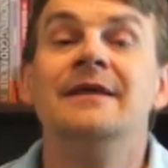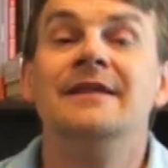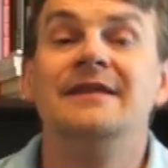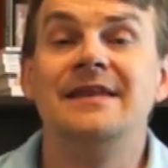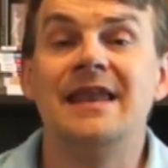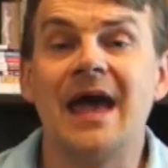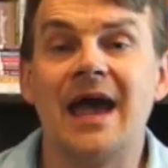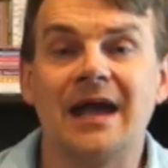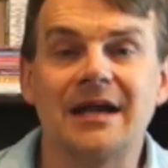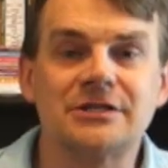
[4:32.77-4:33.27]

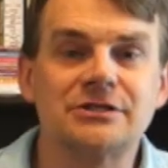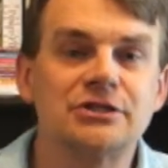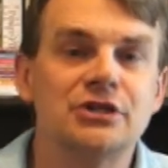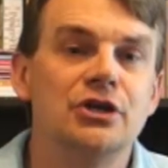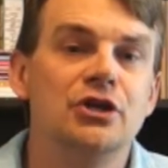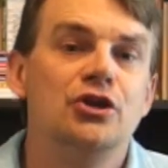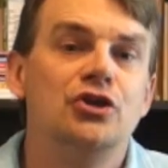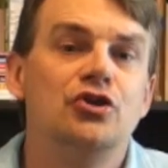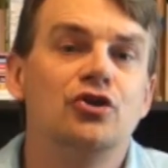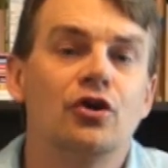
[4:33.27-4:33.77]

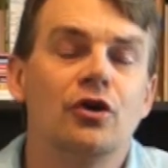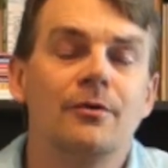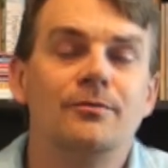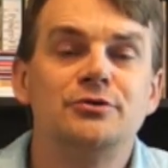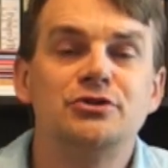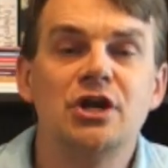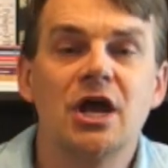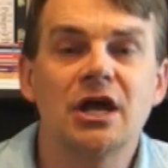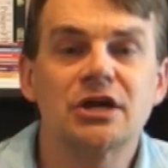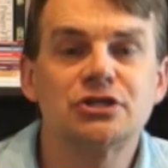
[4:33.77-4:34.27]
Next, your
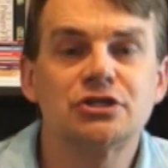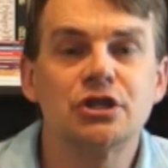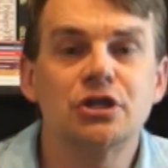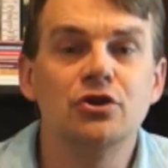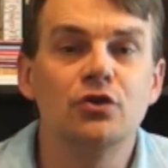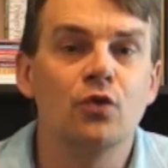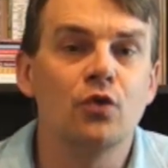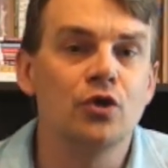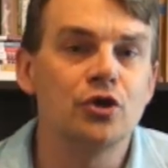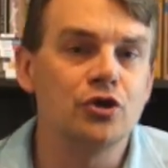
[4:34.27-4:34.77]

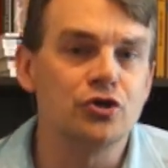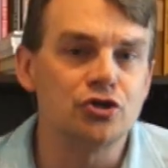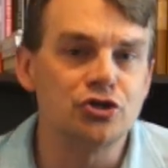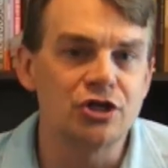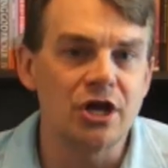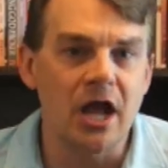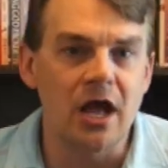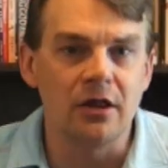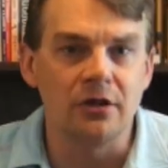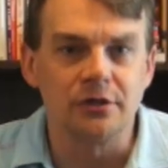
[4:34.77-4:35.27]
objection or your
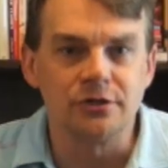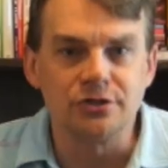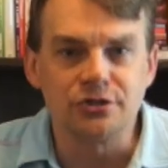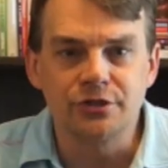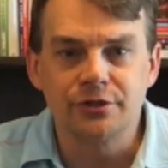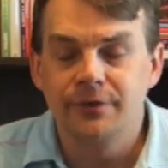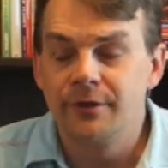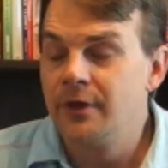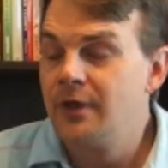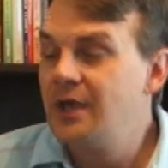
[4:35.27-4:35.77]

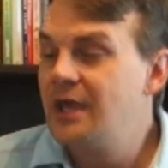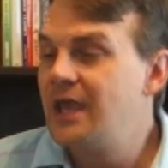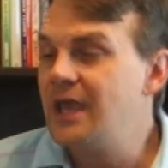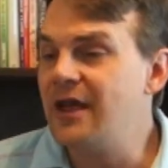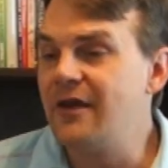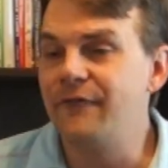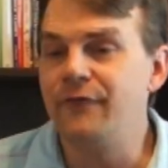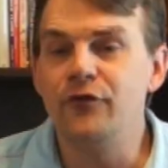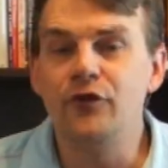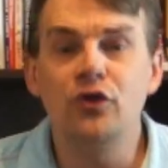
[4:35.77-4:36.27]
challenge.
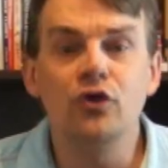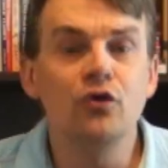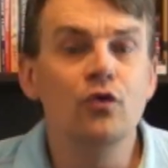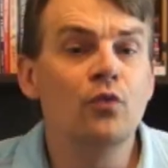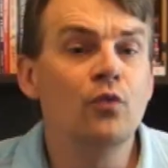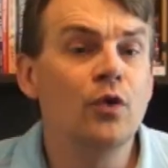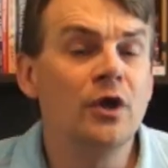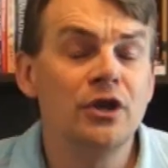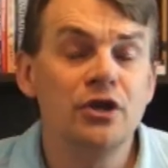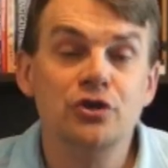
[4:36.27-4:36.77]
If
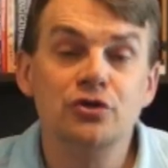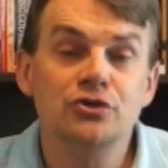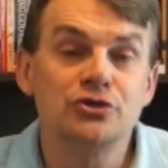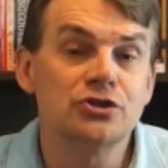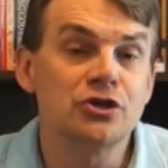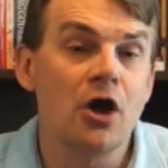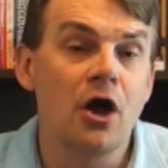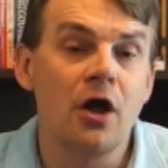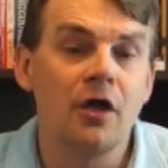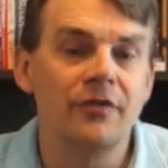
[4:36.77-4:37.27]
you, when you
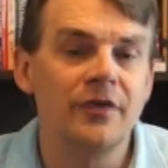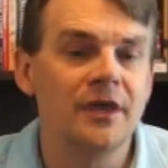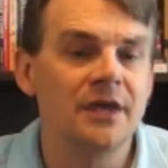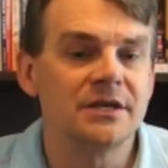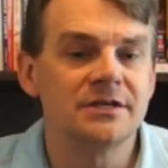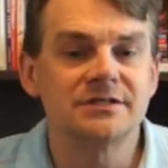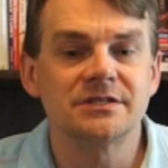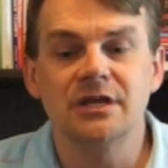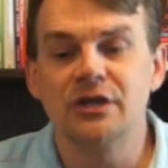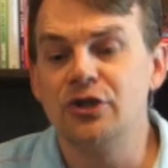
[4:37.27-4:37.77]
saw
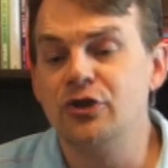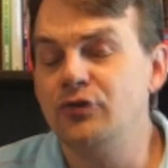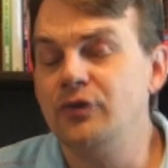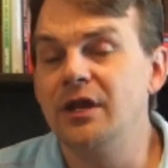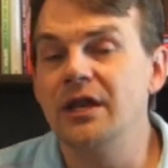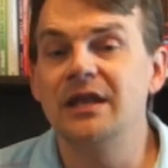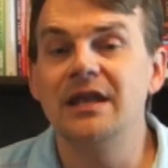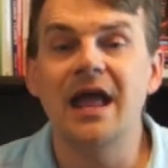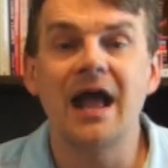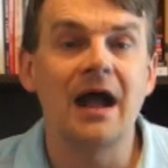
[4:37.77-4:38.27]
this, you
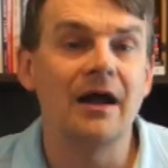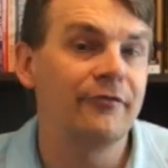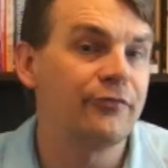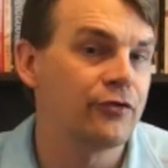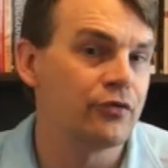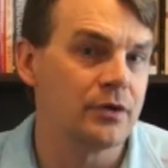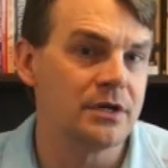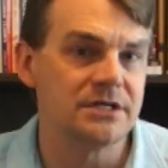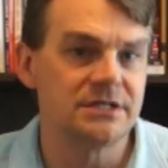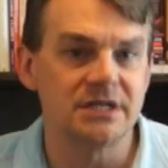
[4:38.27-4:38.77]
didn't have
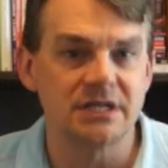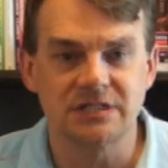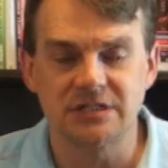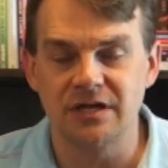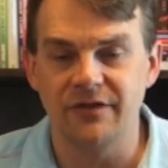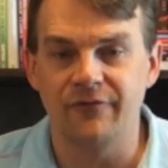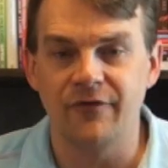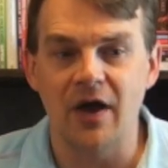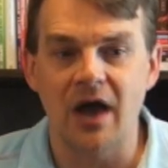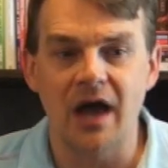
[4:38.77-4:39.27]

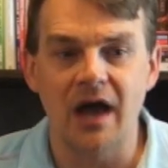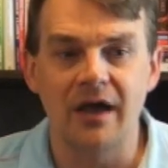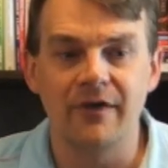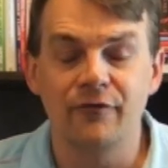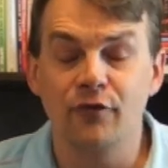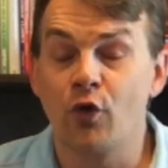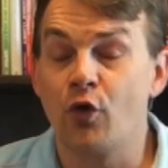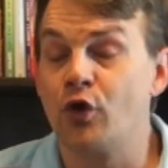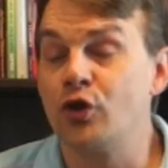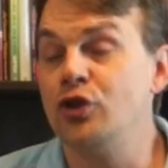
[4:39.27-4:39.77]
365,
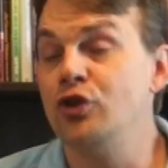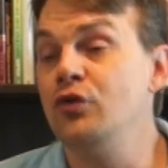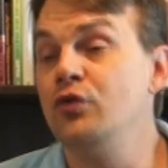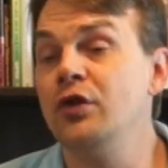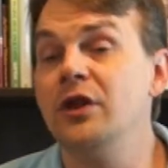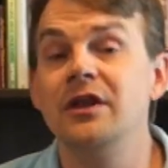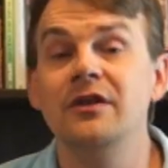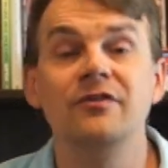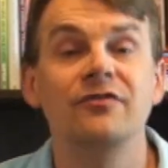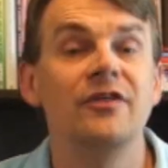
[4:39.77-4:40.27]
or you
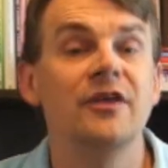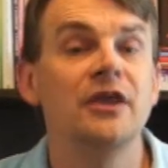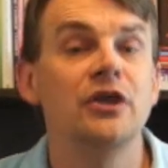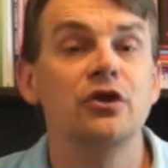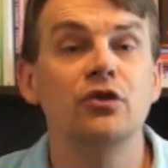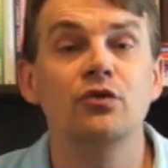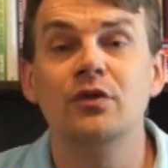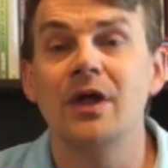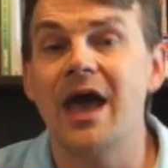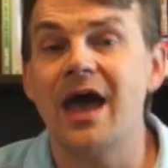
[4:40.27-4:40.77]
didn't think
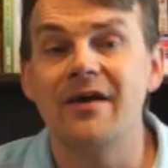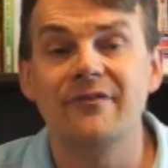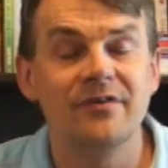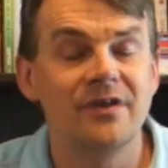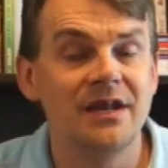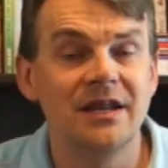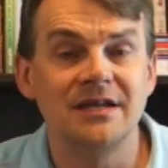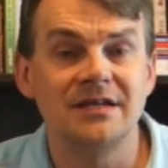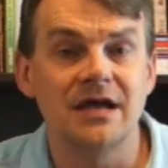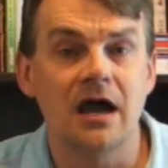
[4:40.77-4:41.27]
you'd have
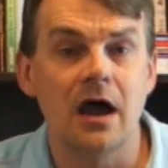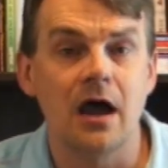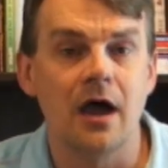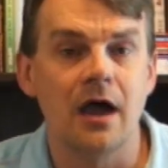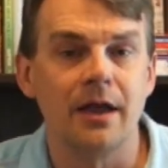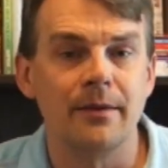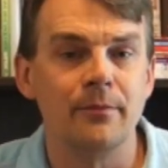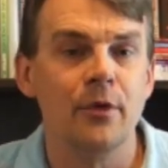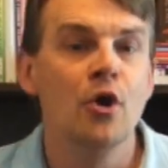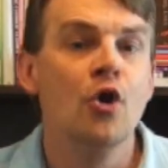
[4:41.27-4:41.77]
any
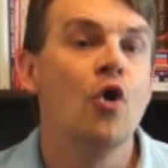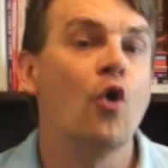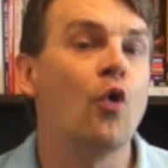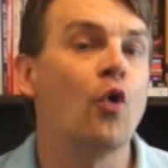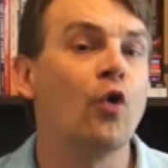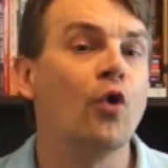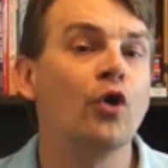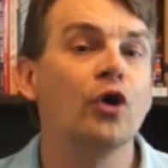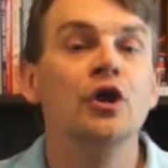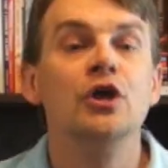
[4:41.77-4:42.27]
time,
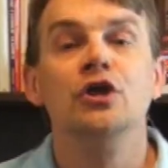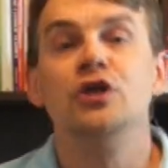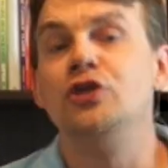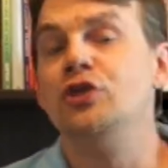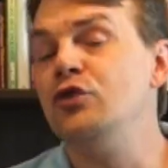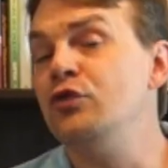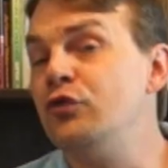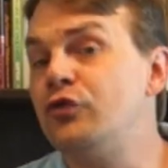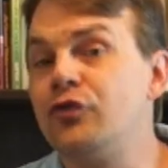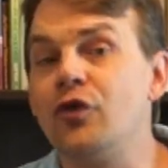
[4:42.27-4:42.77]
or
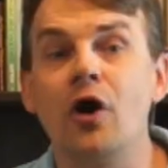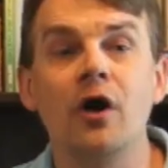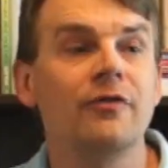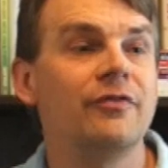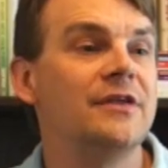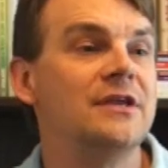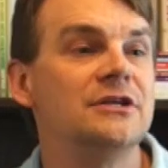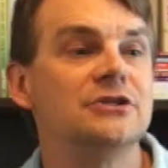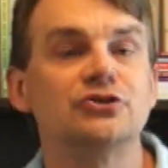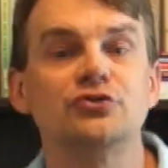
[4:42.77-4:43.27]
you
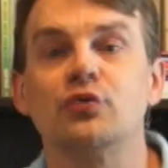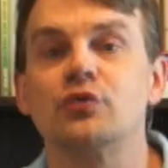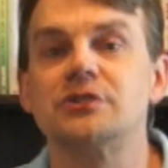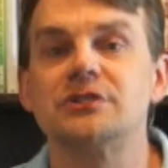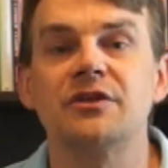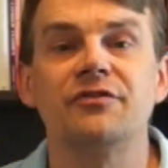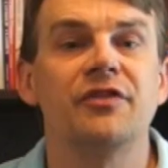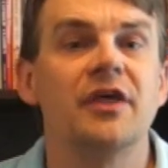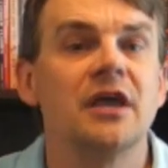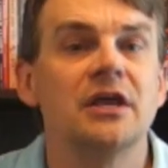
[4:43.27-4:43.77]
thought these
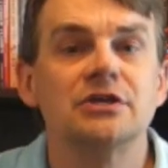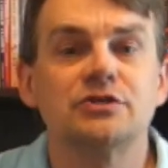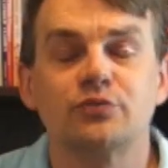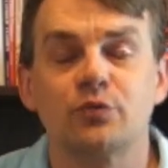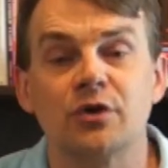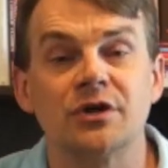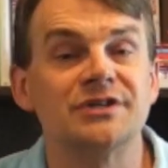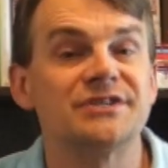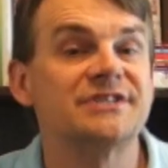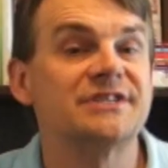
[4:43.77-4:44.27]
sorts of things
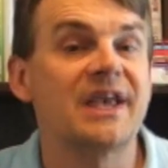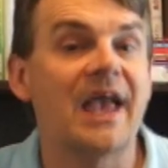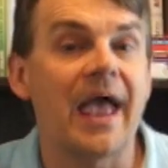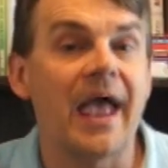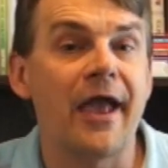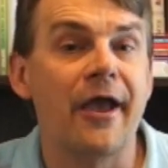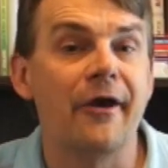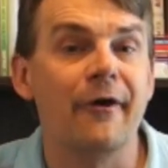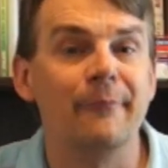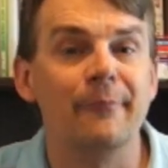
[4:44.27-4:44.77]
were a
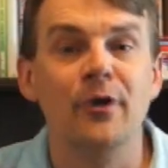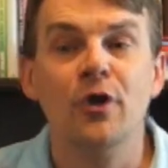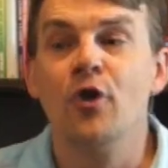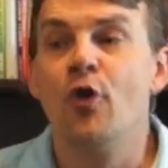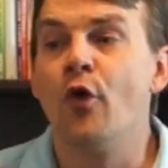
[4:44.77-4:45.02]
scam,